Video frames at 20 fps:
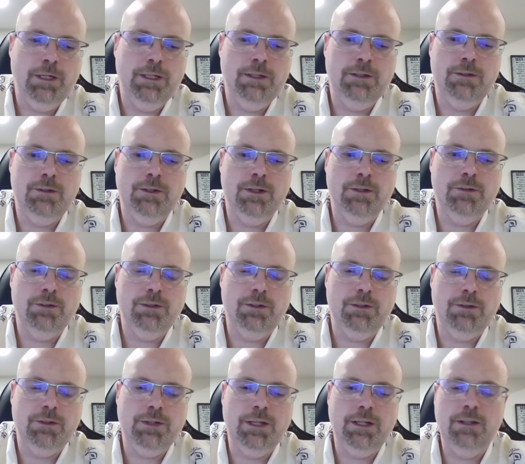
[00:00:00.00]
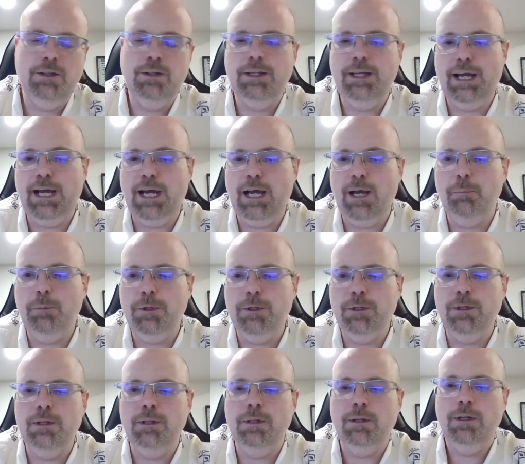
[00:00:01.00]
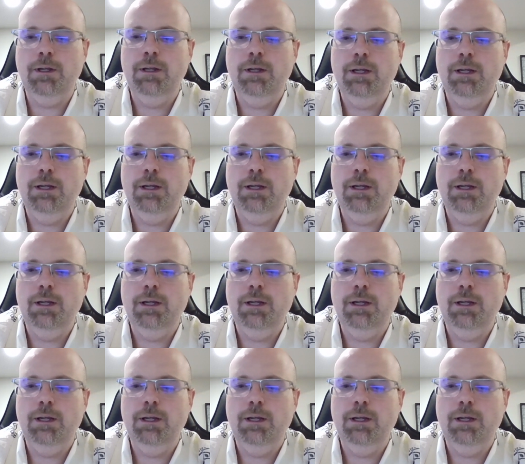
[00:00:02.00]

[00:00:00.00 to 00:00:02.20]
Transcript: It doesn't tend to happen